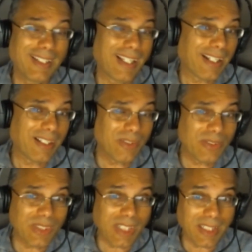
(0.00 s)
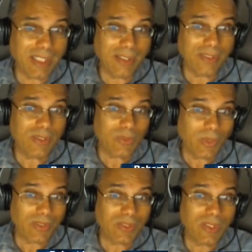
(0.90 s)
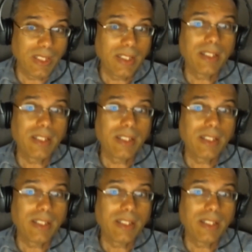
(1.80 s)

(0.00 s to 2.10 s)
not understanding how this works.